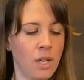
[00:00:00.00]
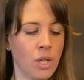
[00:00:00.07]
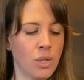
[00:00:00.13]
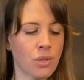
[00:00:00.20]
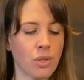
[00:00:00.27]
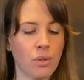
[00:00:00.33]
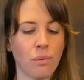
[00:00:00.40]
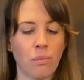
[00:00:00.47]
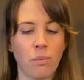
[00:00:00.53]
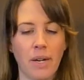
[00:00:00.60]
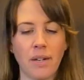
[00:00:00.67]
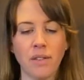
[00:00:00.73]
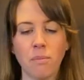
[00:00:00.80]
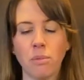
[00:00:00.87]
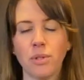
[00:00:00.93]
So one
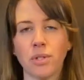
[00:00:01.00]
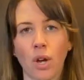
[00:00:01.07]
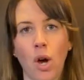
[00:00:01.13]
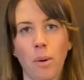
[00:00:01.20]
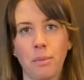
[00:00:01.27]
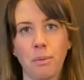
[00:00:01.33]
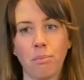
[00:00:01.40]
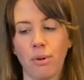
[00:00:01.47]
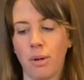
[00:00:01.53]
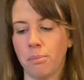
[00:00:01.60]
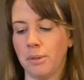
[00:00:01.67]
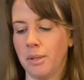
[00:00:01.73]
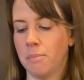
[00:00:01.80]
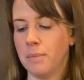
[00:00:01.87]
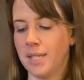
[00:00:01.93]
of the most common
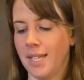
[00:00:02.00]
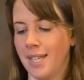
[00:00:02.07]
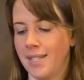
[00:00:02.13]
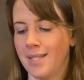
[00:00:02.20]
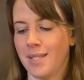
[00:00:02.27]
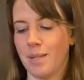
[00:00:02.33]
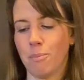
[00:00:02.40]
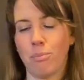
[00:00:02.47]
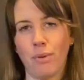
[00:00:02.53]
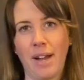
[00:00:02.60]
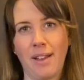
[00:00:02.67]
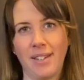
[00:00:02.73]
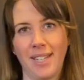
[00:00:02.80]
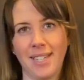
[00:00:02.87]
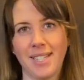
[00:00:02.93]
problems is
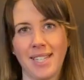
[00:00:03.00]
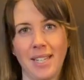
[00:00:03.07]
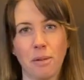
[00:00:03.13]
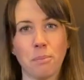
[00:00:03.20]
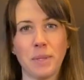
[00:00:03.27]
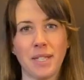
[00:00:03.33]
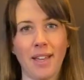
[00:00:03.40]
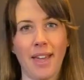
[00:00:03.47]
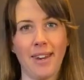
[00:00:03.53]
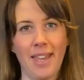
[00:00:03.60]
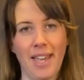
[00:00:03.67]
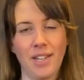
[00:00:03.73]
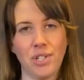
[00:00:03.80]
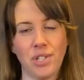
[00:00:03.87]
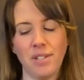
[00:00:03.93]
browning tips and
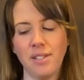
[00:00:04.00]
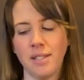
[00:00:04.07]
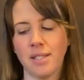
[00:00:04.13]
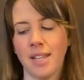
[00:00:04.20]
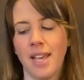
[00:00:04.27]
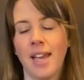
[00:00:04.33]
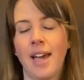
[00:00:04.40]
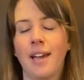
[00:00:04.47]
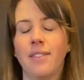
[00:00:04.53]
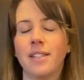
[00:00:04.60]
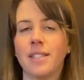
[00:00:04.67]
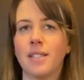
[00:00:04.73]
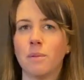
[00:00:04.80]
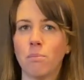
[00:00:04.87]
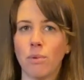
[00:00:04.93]
edges, and
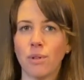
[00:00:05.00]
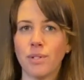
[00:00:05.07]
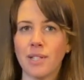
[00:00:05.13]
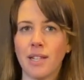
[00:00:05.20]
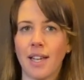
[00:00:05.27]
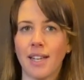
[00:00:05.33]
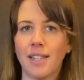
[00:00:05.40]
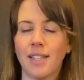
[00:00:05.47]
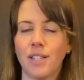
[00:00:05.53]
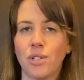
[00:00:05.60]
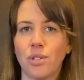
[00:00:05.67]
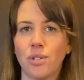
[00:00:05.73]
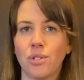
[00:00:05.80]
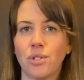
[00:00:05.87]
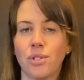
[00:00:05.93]
this is most likely
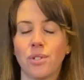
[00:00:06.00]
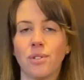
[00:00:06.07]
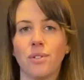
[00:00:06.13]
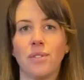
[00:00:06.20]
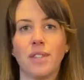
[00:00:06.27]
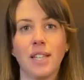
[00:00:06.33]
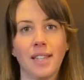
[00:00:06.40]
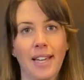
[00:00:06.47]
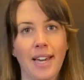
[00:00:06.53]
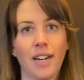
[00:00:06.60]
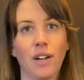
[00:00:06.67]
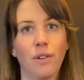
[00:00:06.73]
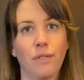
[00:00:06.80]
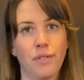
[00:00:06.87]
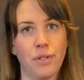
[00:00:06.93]
due to the lack
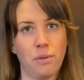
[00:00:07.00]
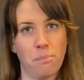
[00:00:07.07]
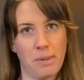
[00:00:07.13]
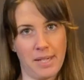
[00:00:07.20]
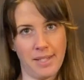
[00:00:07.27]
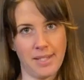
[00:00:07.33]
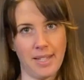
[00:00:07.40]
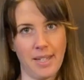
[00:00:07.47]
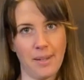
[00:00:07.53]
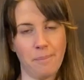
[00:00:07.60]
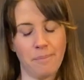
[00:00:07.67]
of humidity.